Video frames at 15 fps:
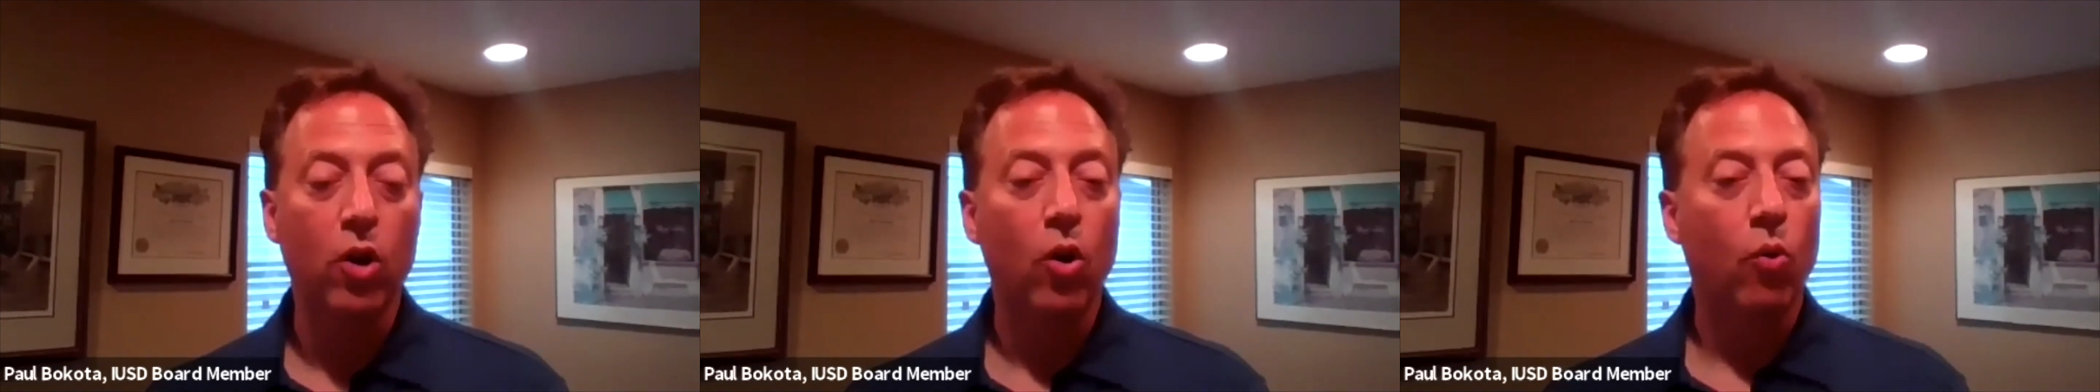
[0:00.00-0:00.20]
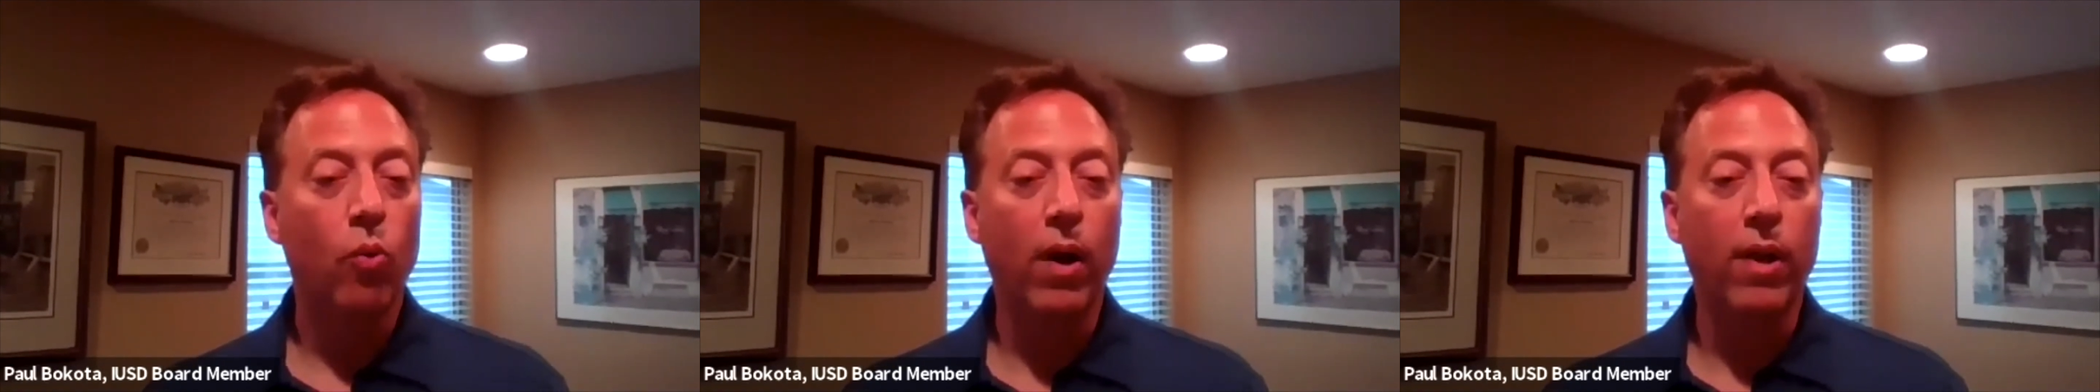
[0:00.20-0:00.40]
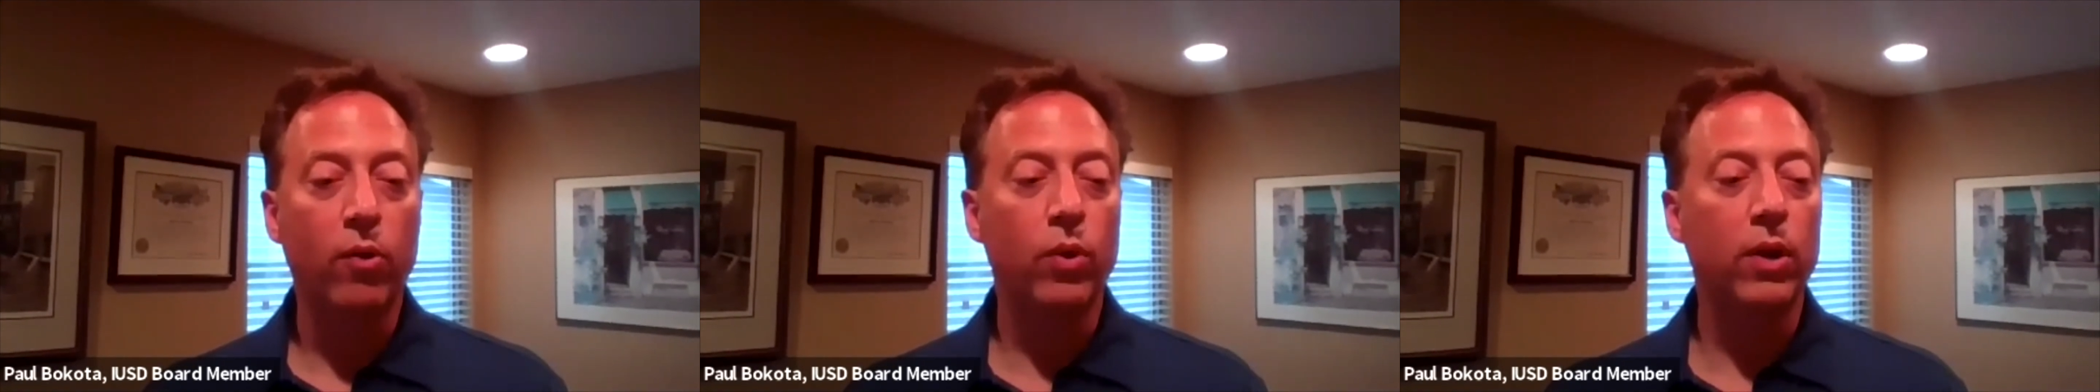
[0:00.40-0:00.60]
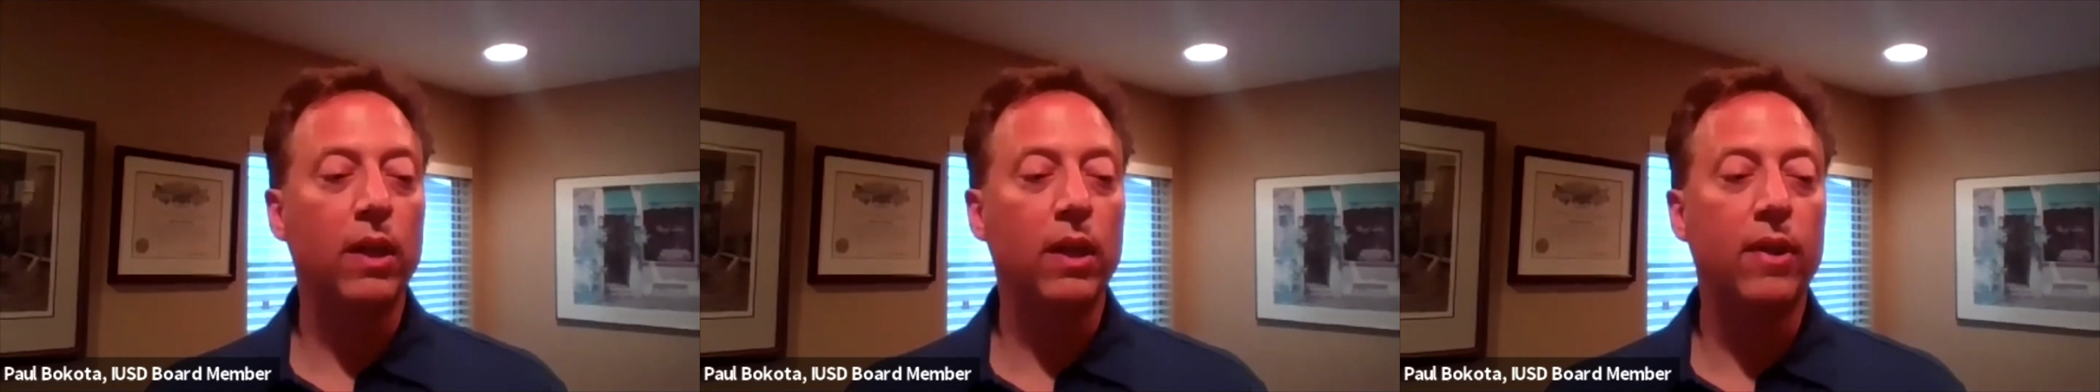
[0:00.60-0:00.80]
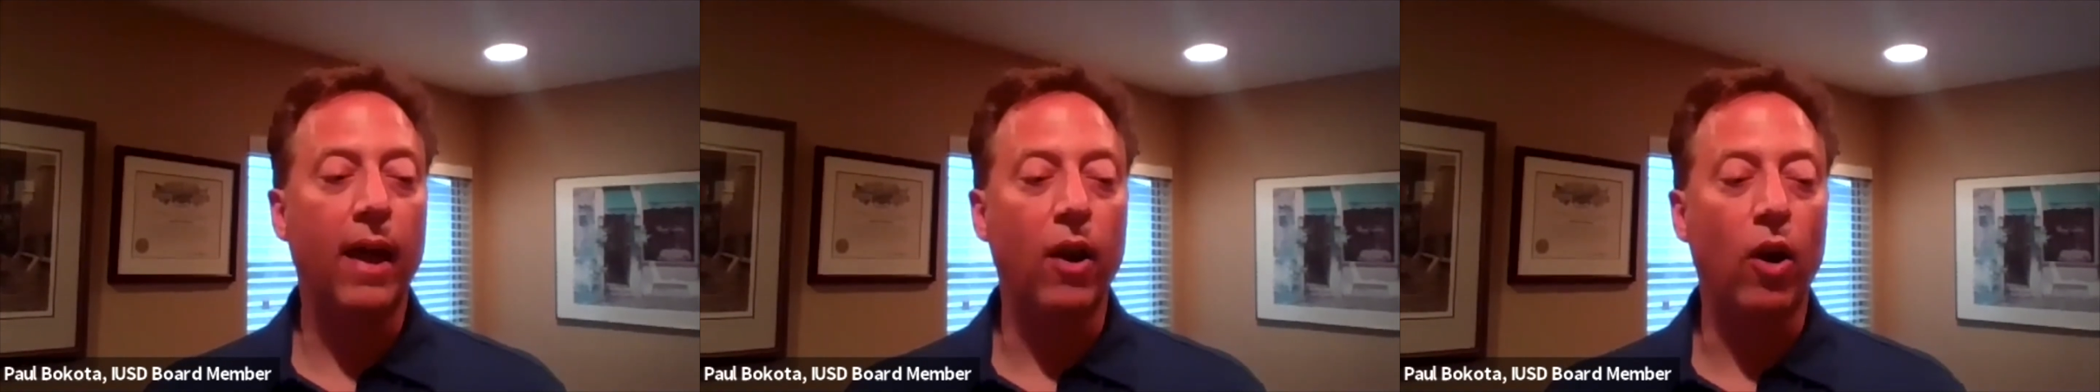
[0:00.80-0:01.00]
whether we need
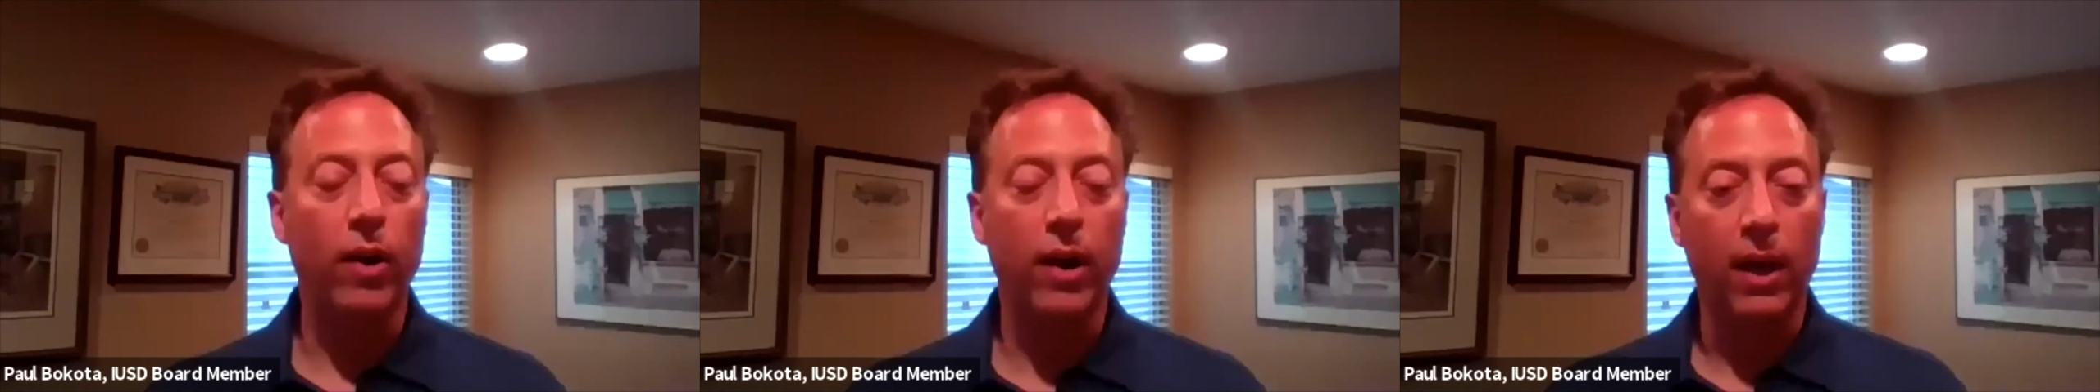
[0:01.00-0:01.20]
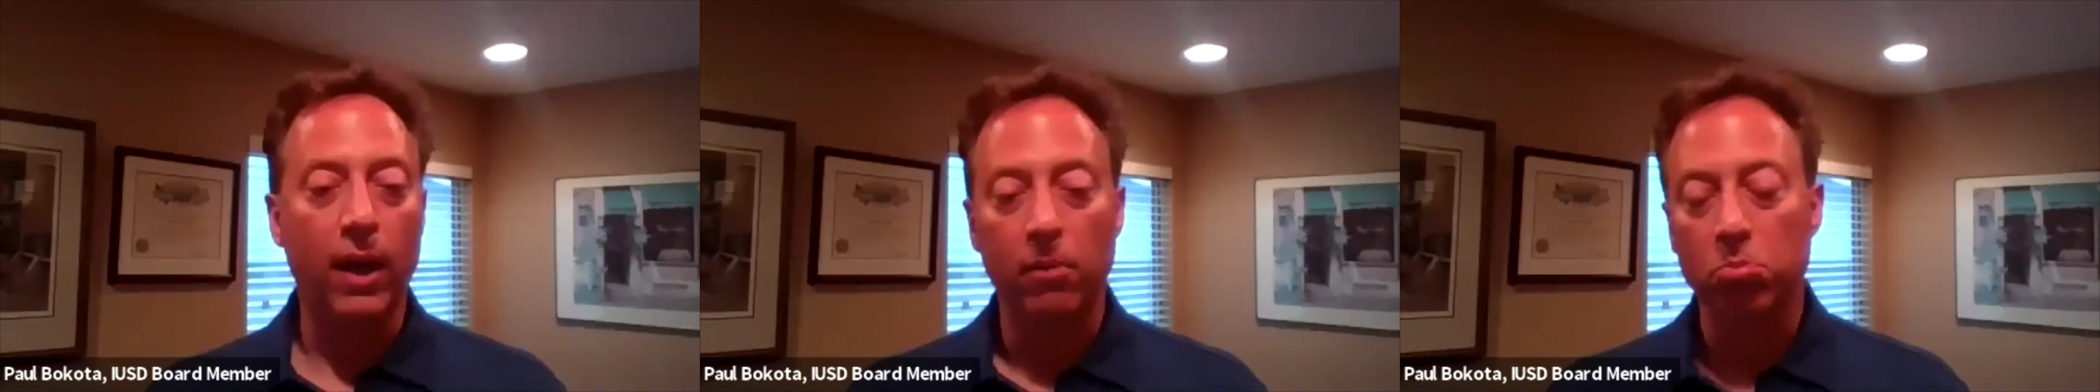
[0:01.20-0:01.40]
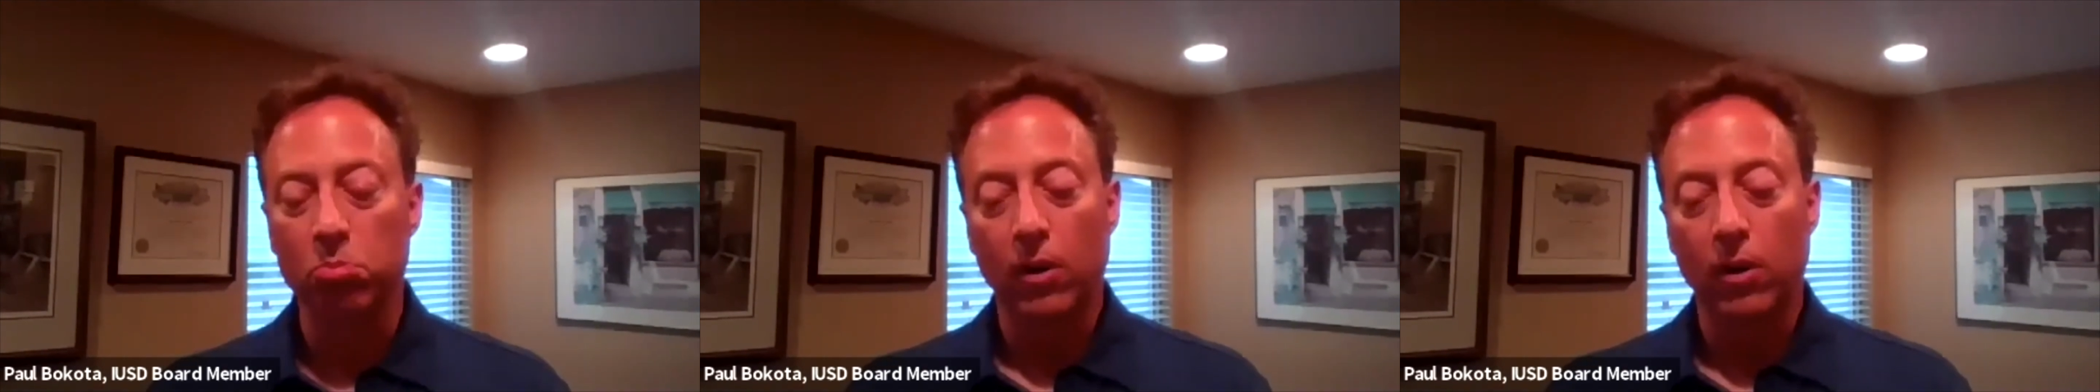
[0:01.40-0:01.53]
that on a